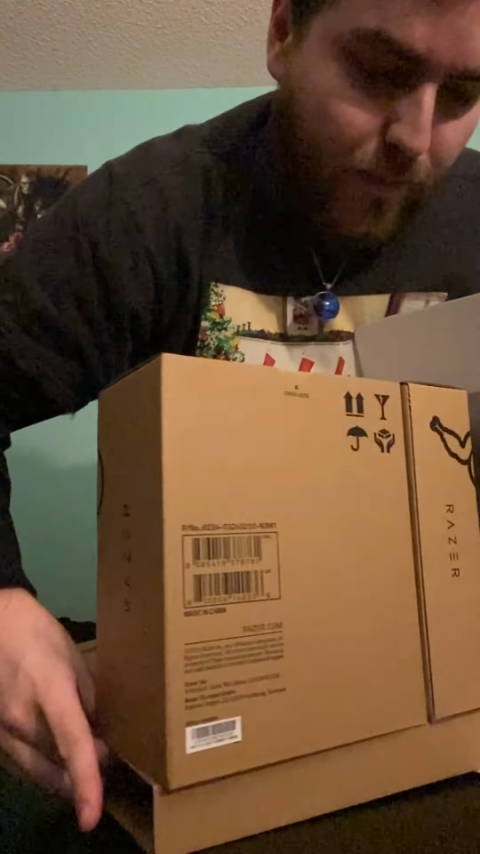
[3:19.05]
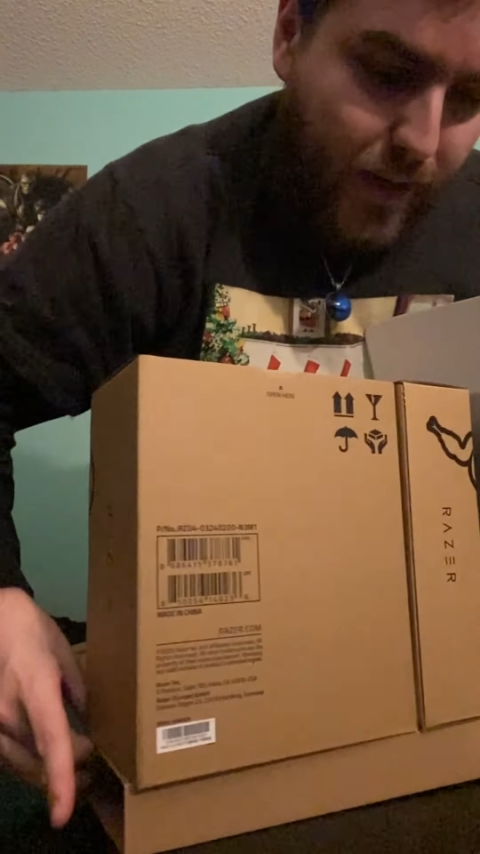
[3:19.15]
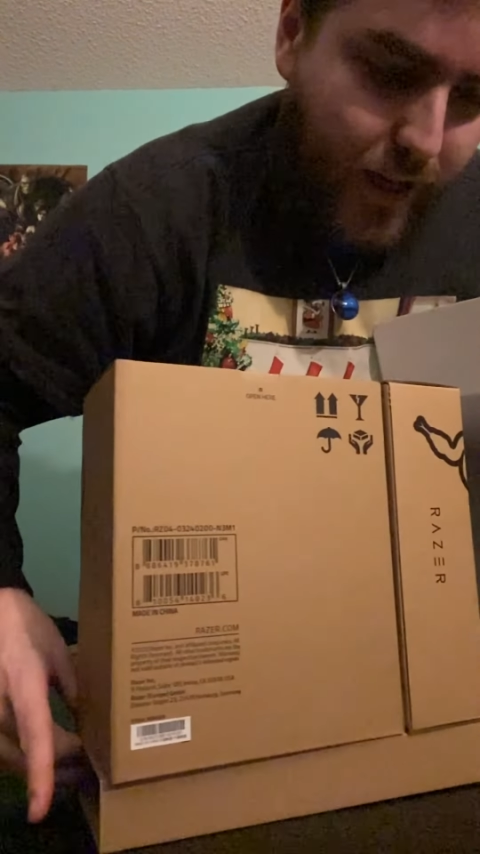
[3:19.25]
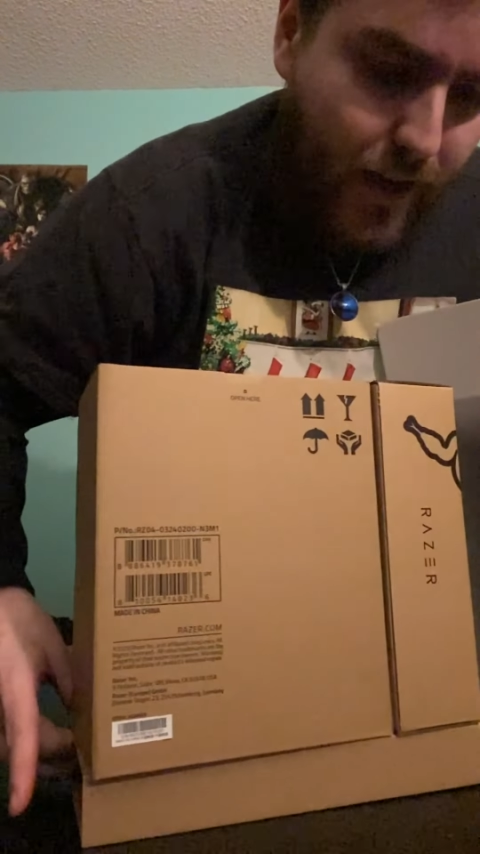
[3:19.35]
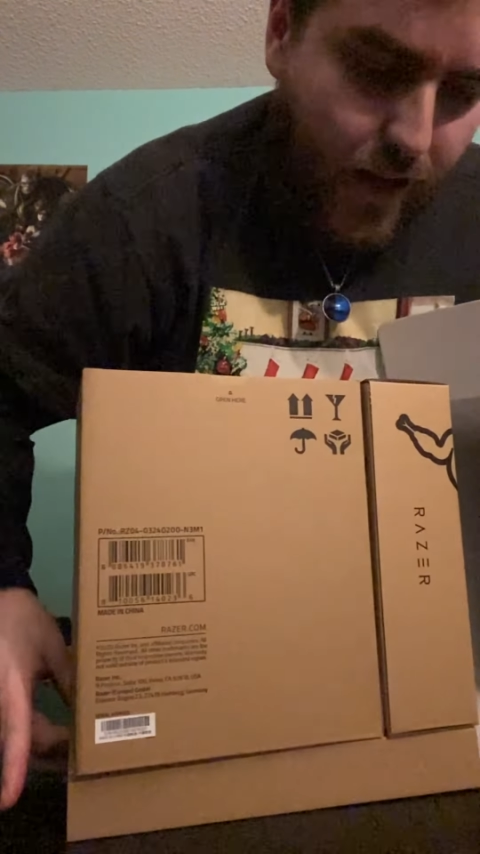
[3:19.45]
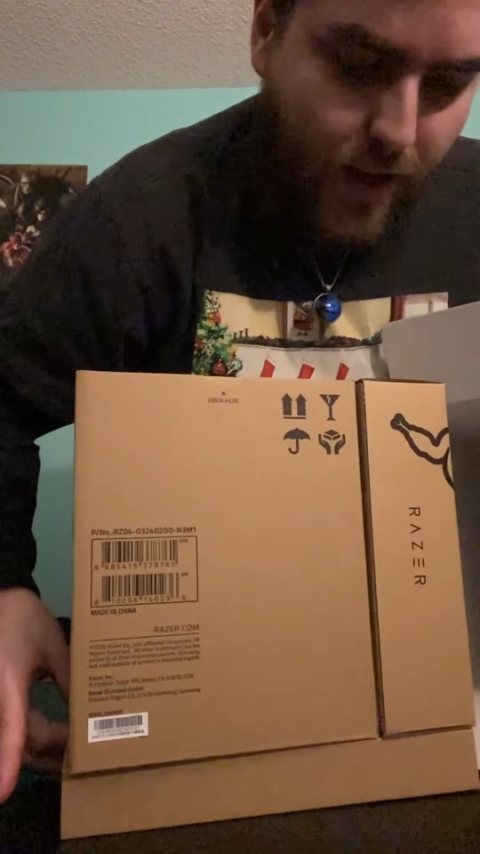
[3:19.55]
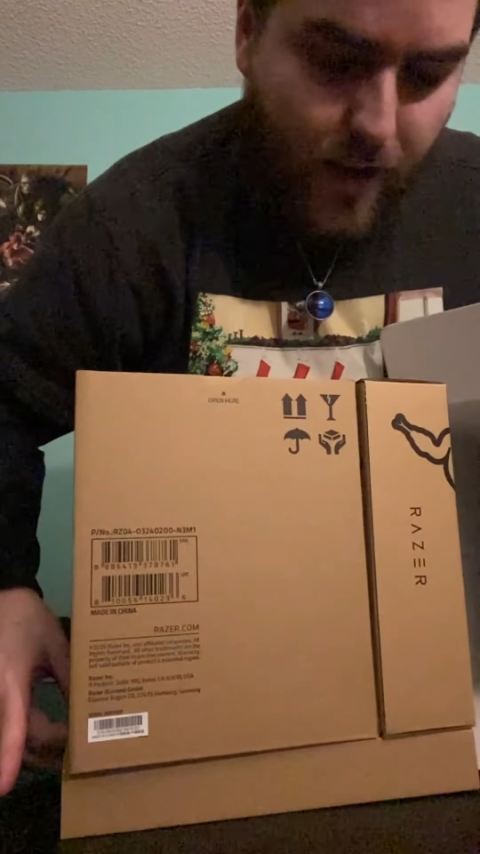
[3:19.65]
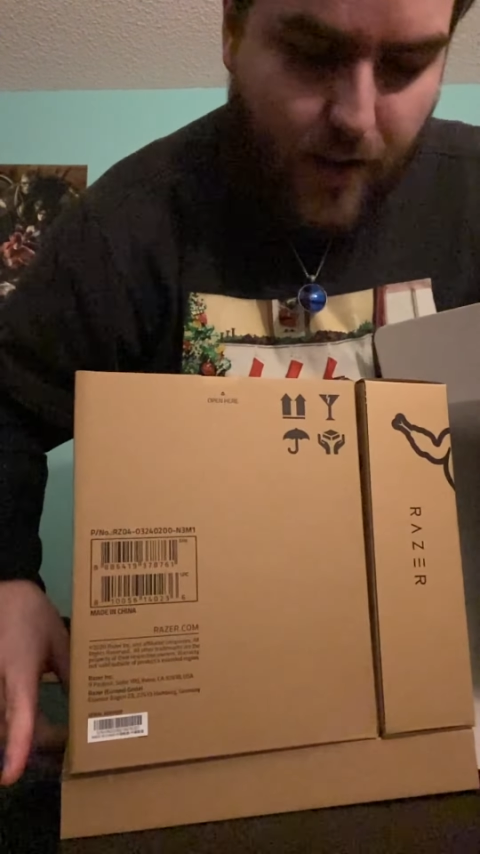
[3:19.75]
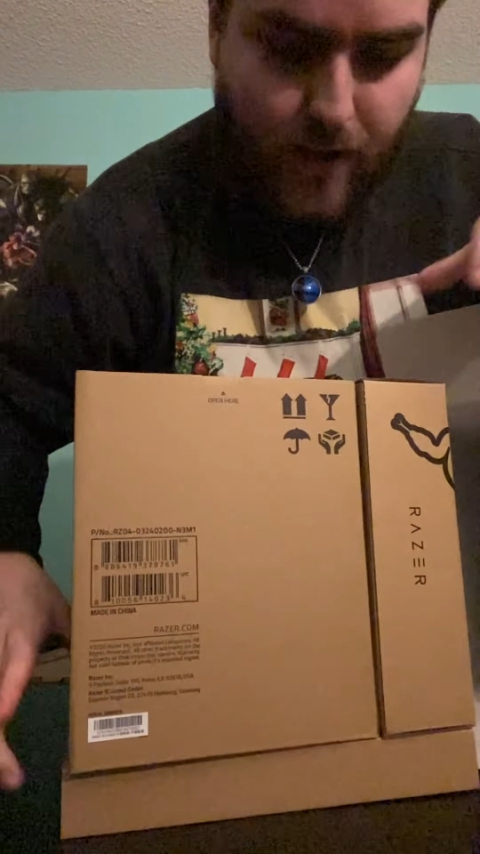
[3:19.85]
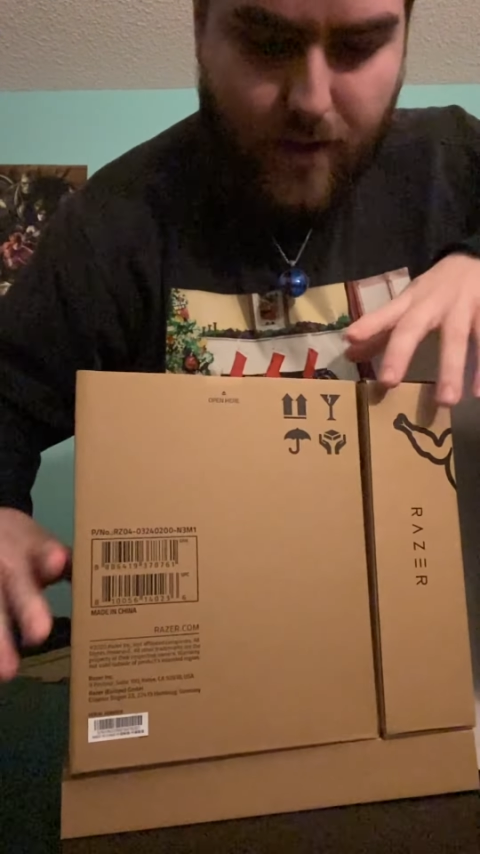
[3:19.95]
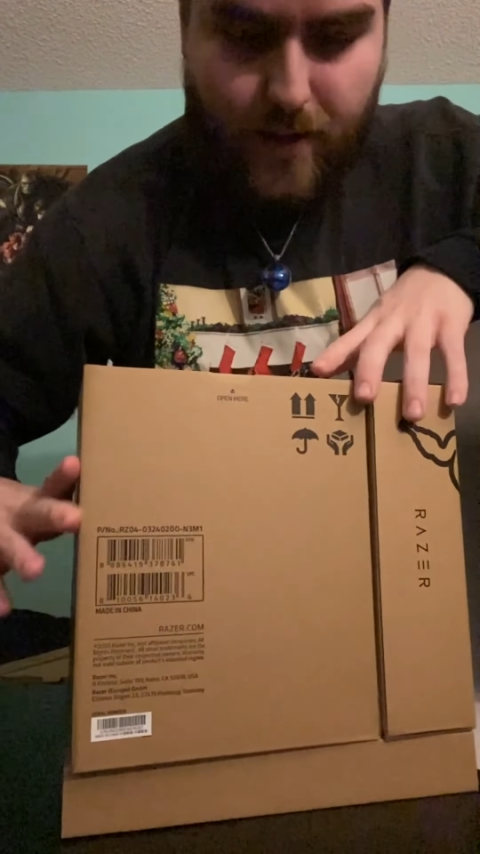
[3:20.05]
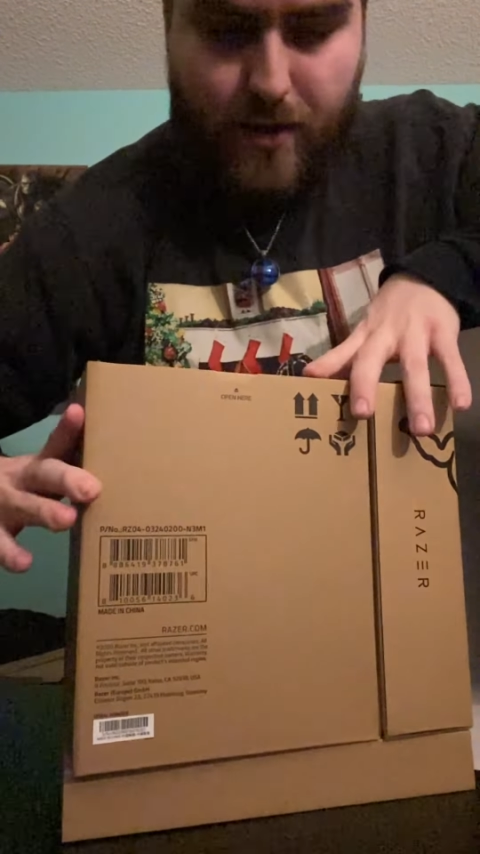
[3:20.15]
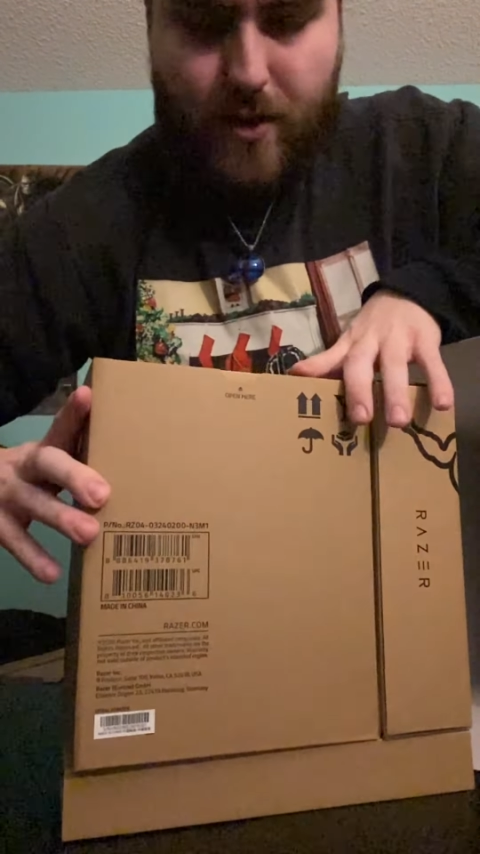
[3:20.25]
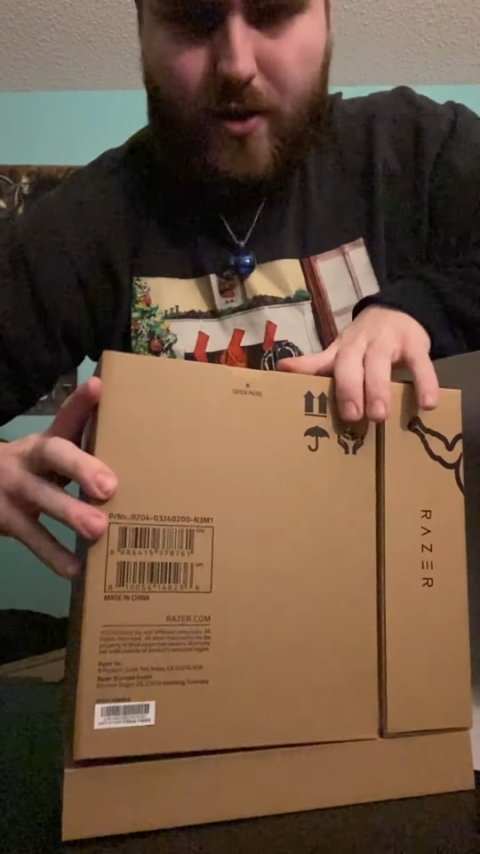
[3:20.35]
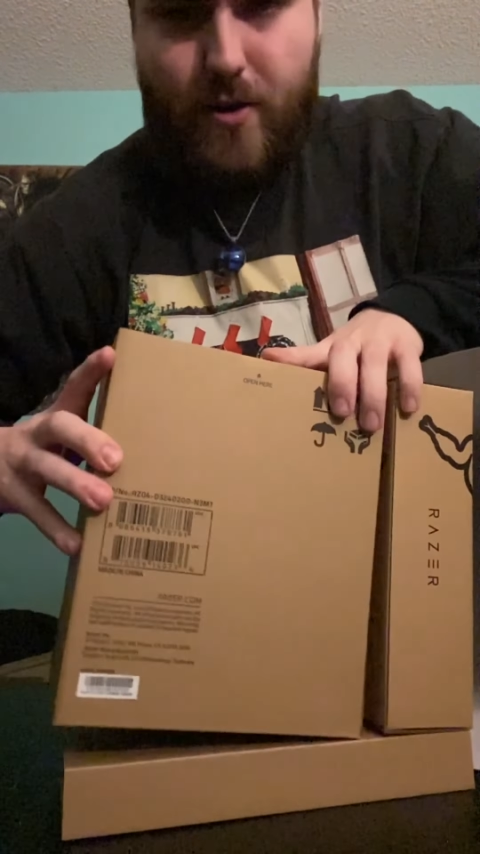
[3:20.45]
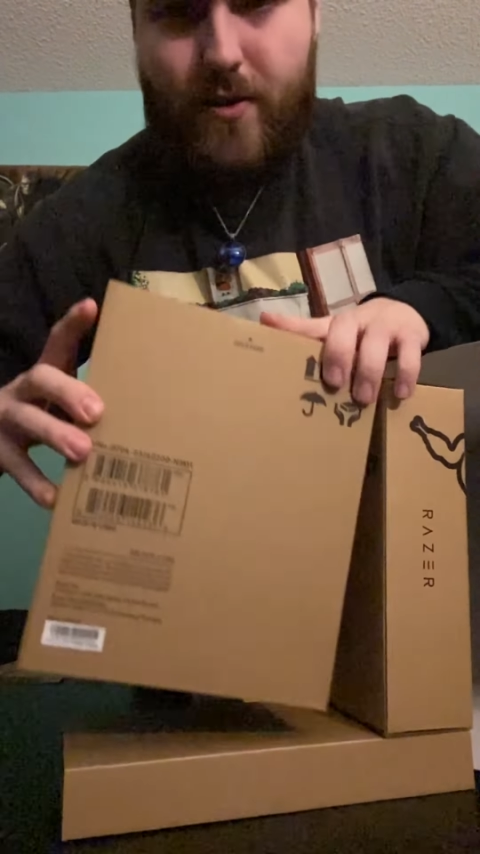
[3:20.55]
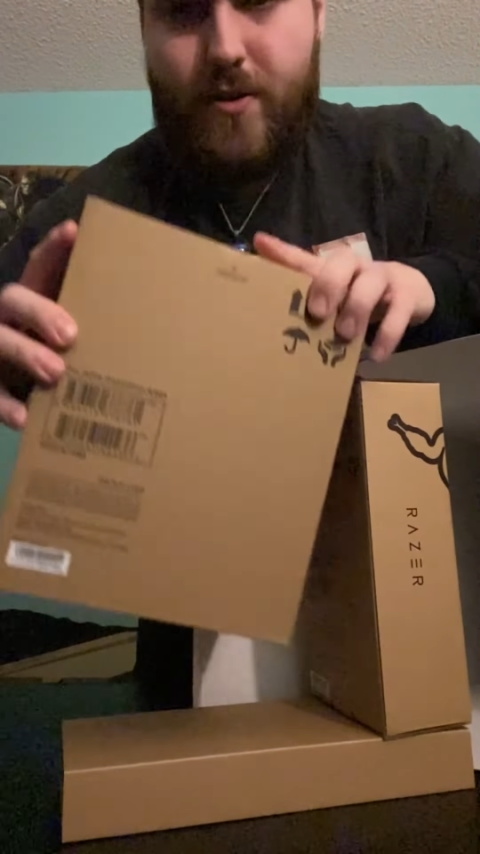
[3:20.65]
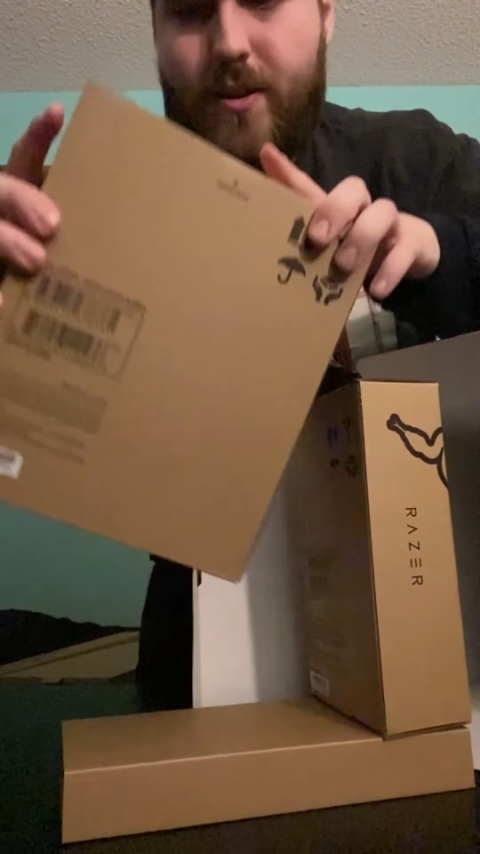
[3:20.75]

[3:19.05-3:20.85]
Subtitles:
be our